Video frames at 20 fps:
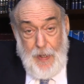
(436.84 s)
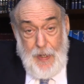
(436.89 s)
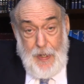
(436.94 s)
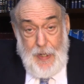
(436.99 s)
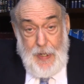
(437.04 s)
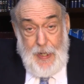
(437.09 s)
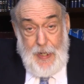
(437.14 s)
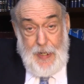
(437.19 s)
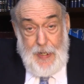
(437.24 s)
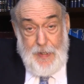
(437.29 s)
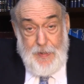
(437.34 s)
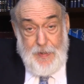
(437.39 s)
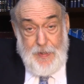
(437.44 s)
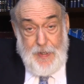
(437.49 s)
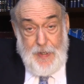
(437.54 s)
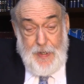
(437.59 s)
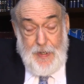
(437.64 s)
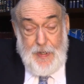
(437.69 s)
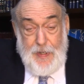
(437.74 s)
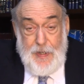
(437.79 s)
And
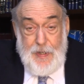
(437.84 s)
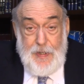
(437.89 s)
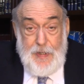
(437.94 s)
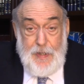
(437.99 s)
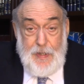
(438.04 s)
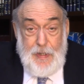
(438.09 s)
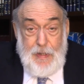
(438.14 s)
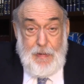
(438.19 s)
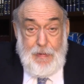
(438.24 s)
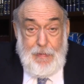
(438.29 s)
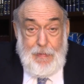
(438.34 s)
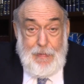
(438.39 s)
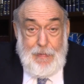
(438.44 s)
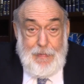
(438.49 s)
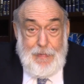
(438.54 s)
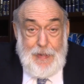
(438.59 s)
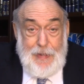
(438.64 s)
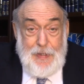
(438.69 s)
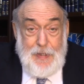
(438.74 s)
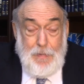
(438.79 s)

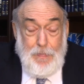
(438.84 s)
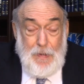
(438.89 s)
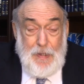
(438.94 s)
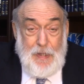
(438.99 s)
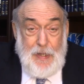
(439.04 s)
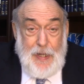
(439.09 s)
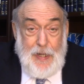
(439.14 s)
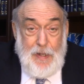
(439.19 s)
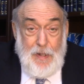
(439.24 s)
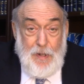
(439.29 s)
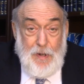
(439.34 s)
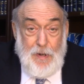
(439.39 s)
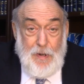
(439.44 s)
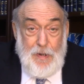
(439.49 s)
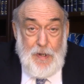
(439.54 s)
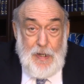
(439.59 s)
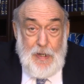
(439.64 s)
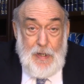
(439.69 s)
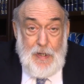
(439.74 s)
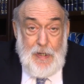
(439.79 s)
this
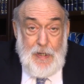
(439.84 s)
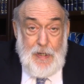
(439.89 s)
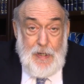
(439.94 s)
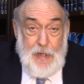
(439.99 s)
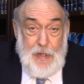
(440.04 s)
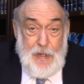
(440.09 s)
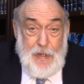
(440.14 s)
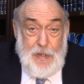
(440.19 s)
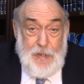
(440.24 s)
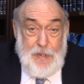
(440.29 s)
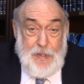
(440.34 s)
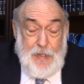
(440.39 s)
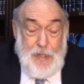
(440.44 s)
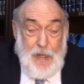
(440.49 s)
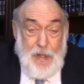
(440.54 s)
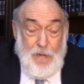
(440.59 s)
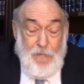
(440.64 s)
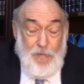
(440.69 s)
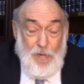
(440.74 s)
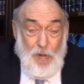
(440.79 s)
particular set of